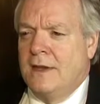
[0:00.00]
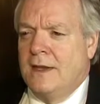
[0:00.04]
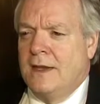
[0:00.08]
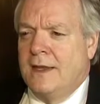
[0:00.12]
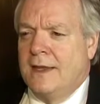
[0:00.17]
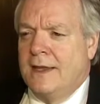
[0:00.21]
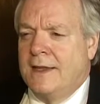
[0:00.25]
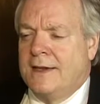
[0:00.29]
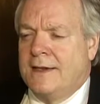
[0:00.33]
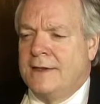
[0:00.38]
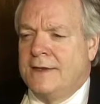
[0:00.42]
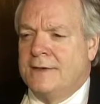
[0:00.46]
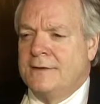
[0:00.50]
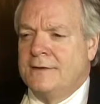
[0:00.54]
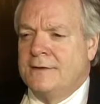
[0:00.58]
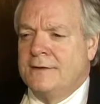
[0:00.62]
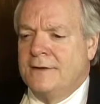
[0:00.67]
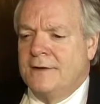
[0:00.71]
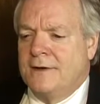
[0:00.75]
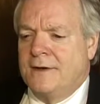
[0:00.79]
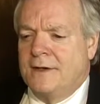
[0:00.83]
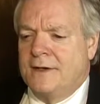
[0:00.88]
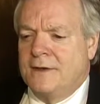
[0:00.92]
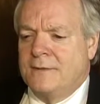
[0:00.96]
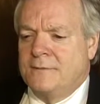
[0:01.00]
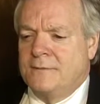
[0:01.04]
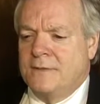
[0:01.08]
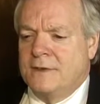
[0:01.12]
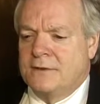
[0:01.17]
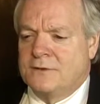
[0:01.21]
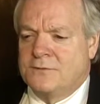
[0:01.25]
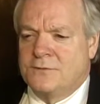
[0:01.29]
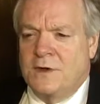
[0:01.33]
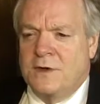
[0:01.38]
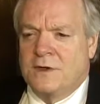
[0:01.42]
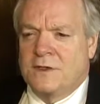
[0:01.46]
And
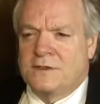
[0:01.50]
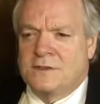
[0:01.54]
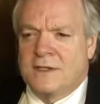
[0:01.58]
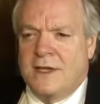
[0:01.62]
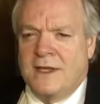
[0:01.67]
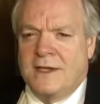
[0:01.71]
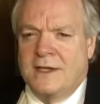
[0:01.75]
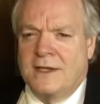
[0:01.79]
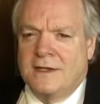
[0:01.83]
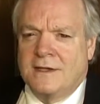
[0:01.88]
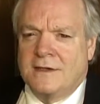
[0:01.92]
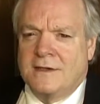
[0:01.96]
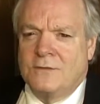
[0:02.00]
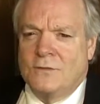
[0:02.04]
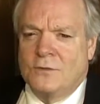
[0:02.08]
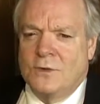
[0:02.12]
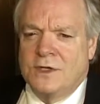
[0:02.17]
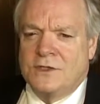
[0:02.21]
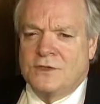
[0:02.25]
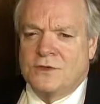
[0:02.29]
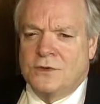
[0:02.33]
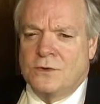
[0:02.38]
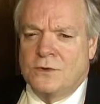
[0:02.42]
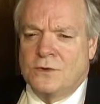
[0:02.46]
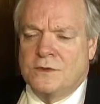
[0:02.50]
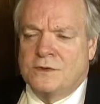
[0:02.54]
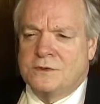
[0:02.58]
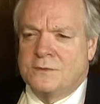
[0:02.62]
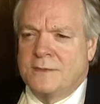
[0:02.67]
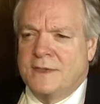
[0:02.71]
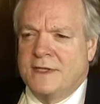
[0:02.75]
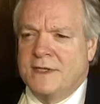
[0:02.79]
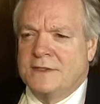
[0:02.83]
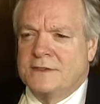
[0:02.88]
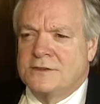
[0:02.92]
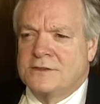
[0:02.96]
it's very exciting. It can reshore as
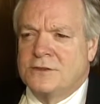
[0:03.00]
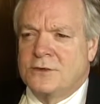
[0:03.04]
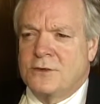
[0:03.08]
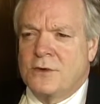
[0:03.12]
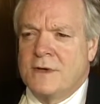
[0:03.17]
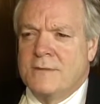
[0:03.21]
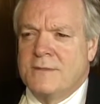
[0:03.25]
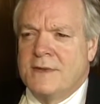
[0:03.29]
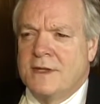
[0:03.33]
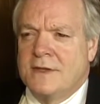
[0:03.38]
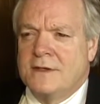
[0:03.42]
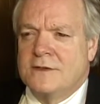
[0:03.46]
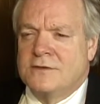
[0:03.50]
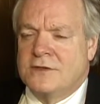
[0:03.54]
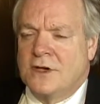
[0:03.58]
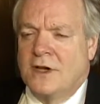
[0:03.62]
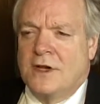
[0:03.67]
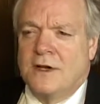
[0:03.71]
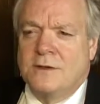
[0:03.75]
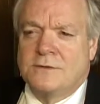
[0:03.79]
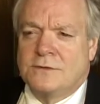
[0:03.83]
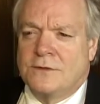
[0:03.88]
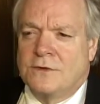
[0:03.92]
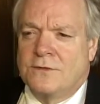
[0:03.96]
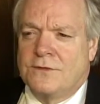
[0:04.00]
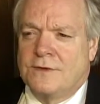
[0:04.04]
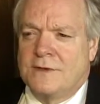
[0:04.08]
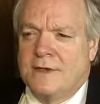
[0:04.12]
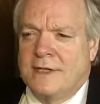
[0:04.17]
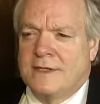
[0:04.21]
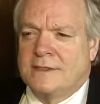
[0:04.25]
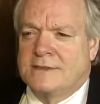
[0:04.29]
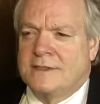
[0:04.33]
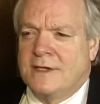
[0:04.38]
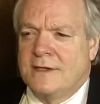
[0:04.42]
many as 3 million jobs over the next